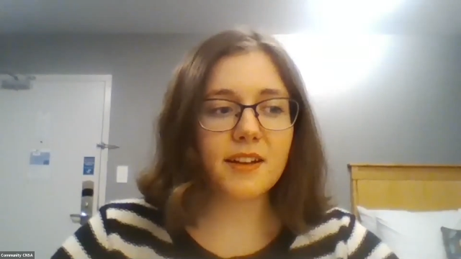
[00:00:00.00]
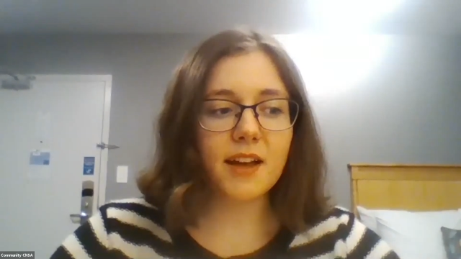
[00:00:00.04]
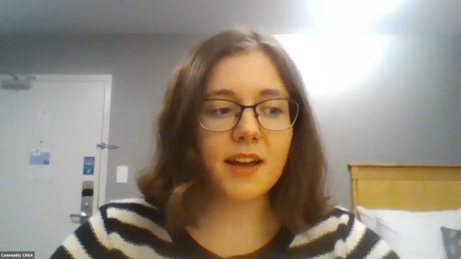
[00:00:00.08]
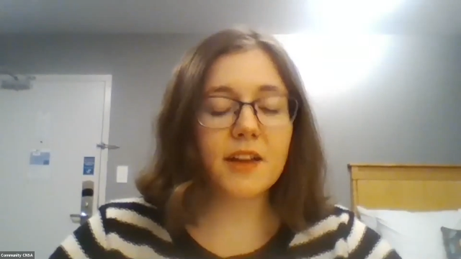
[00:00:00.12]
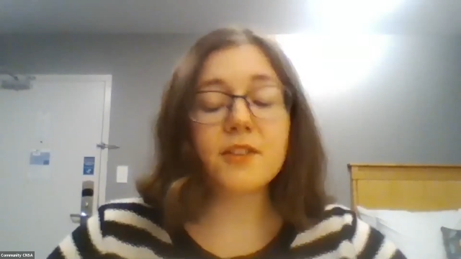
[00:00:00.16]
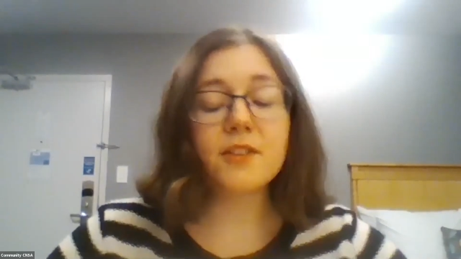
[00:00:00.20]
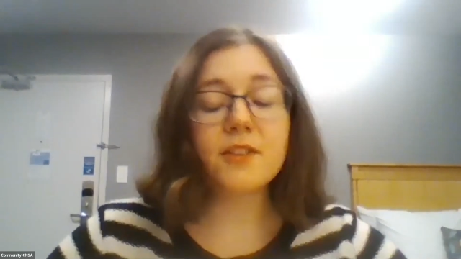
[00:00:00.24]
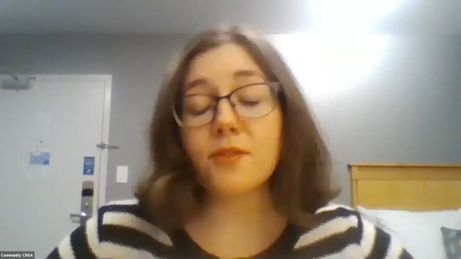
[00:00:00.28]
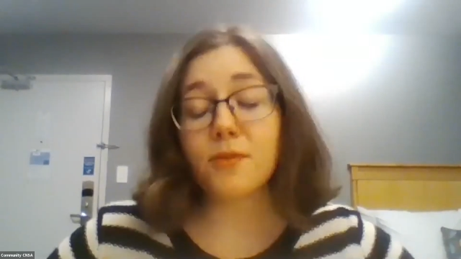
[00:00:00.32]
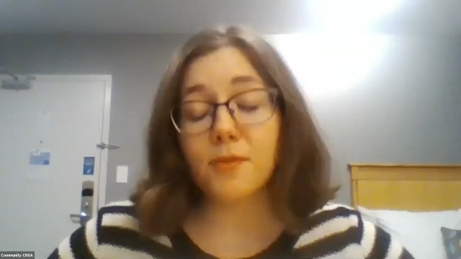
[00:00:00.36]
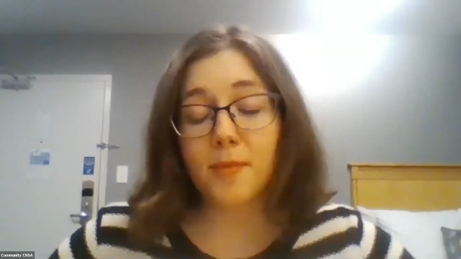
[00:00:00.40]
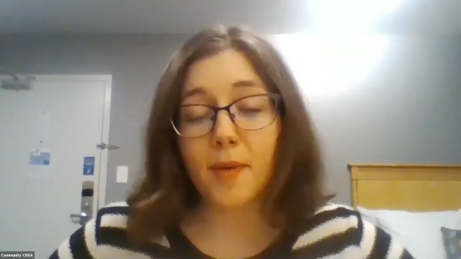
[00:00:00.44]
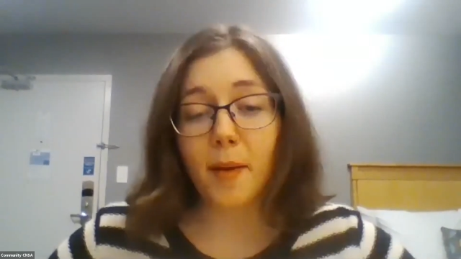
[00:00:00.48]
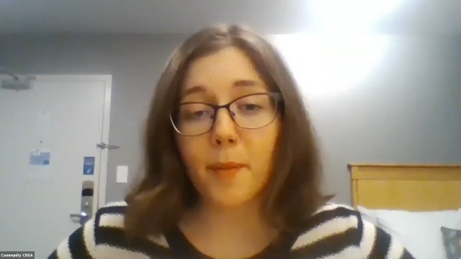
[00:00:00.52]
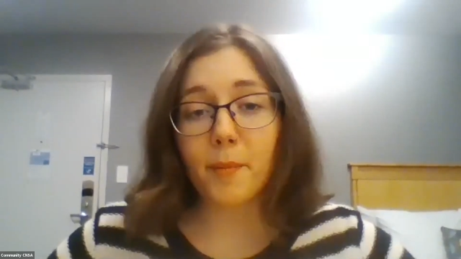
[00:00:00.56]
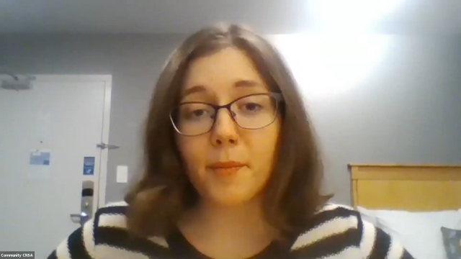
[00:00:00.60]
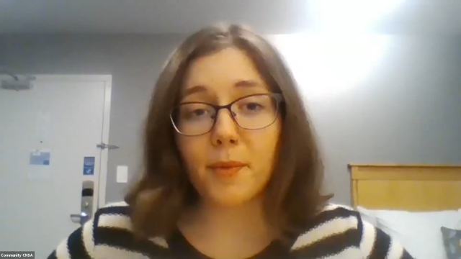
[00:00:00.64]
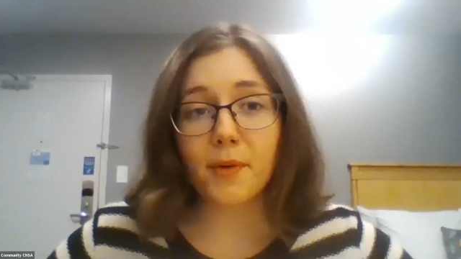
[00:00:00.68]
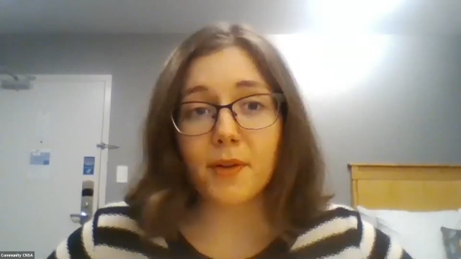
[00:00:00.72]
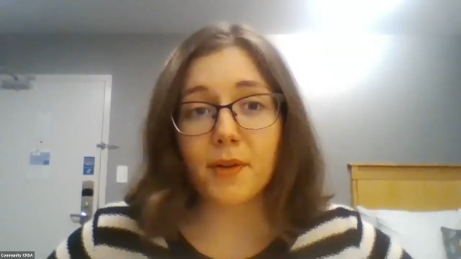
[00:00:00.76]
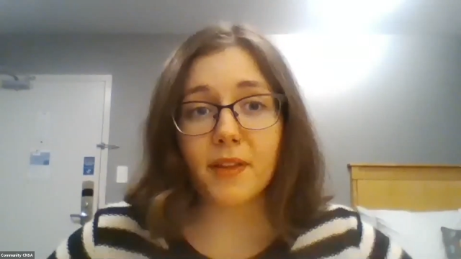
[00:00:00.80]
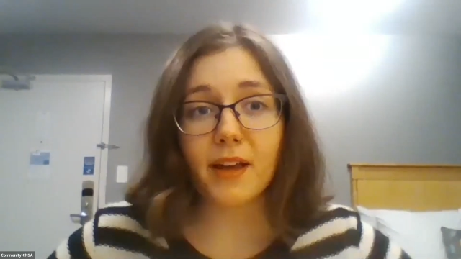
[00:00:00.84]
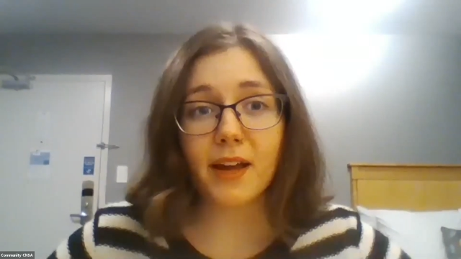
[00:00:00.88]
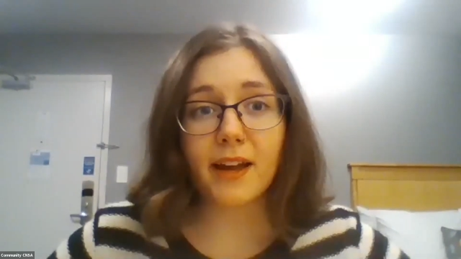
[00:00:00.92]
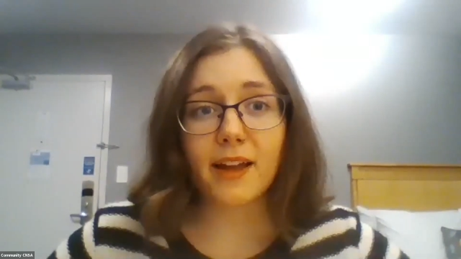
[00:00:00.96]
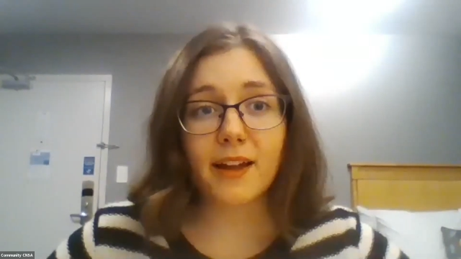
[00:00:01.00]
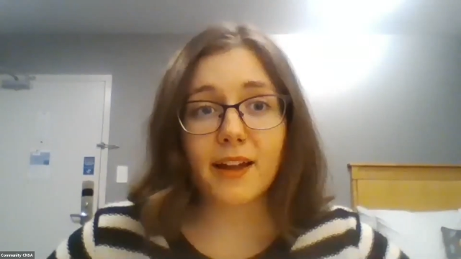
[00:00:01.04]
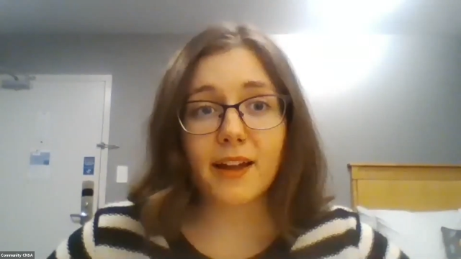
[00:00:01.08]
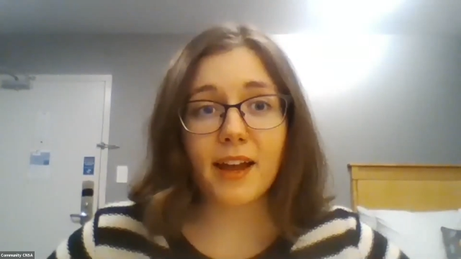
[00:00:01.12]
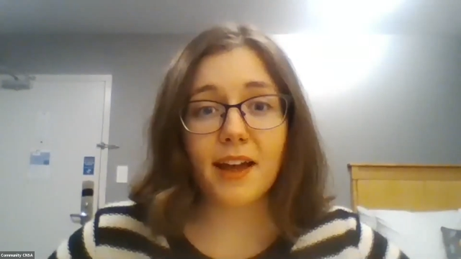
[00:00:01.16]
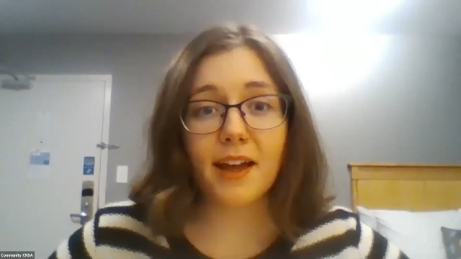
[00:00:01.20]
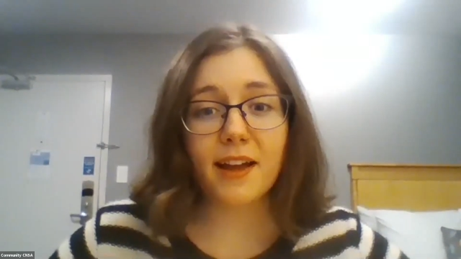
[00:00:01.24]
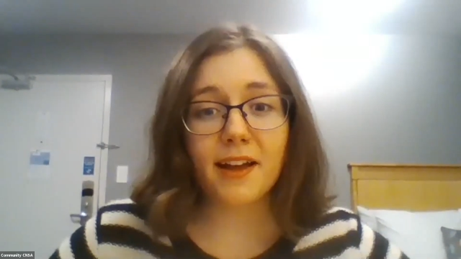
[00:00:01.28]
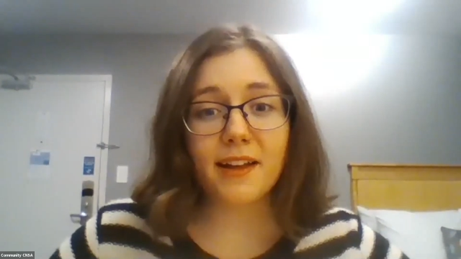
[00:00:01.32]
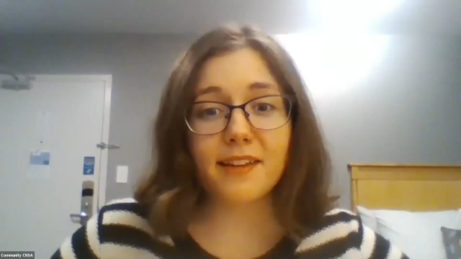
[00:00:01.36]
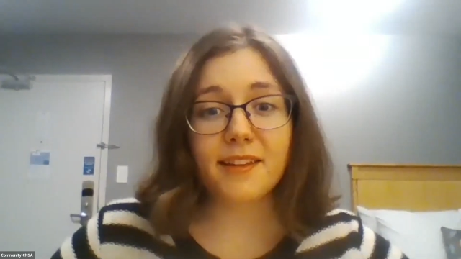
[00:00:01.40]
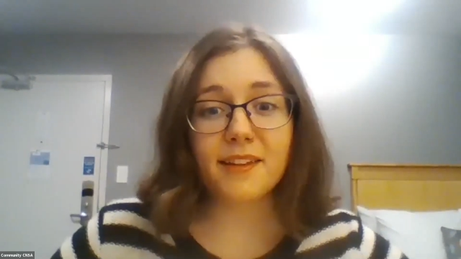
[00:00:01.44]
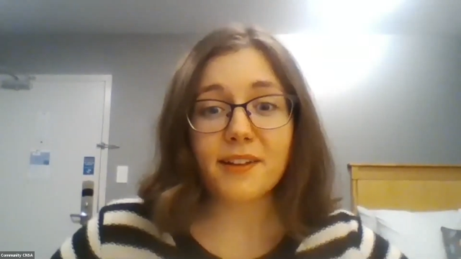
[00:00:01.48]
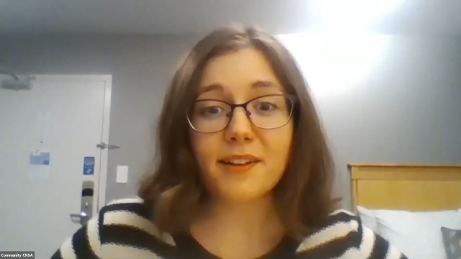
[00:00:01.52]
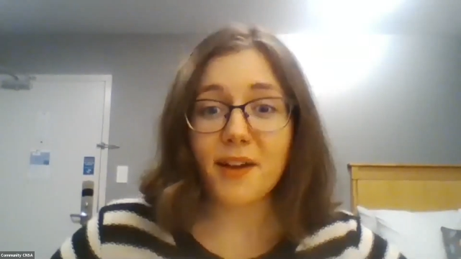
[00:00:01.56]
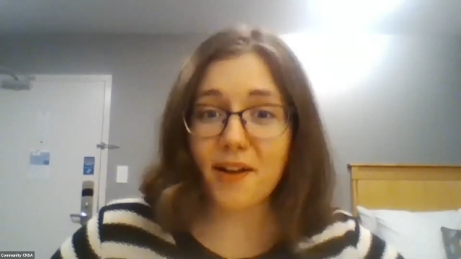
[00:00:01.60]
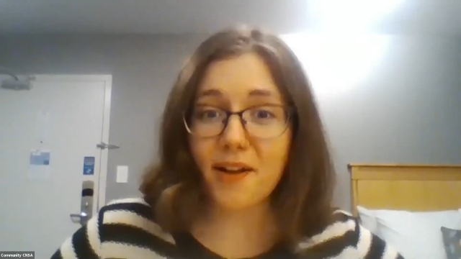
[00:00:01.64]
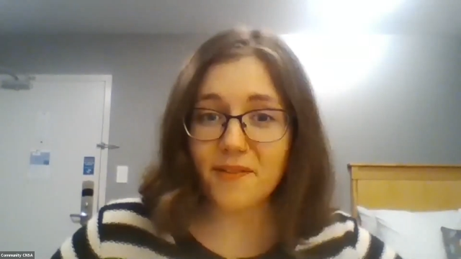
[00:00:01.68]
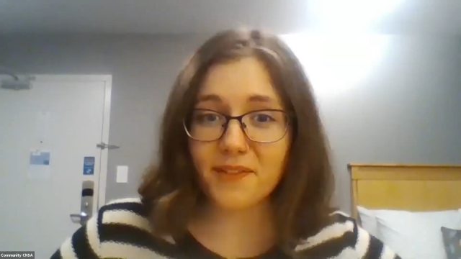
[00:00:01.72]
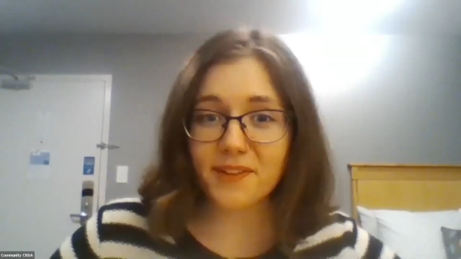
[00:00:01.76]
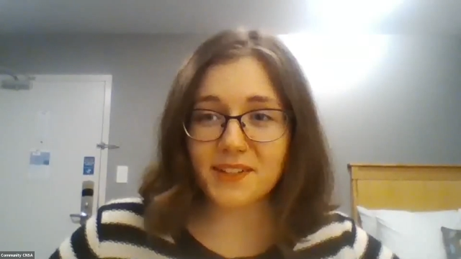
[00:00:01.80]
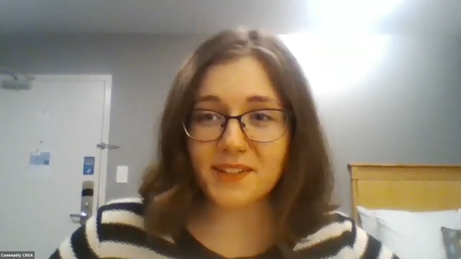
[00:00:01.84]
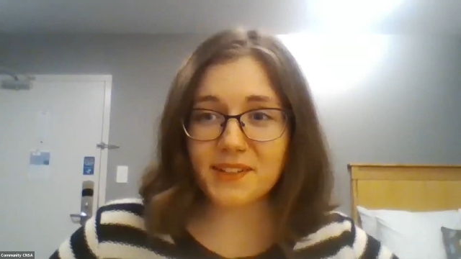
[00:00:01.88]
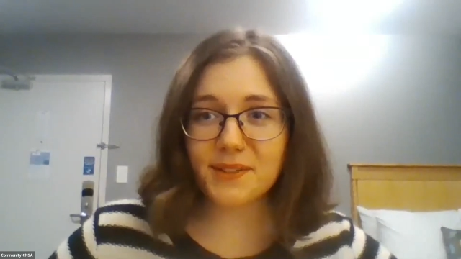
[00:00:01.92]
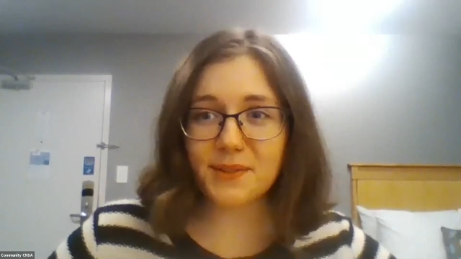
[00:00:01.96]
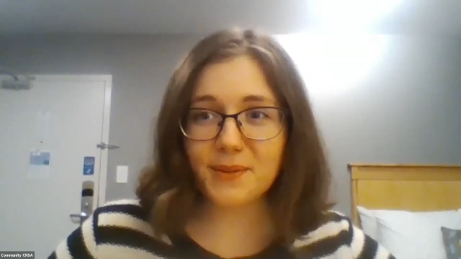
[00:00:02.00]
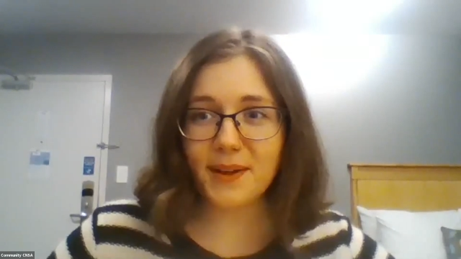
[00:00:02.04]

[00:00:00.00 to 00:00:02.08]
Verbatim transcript: I do remember that at the conference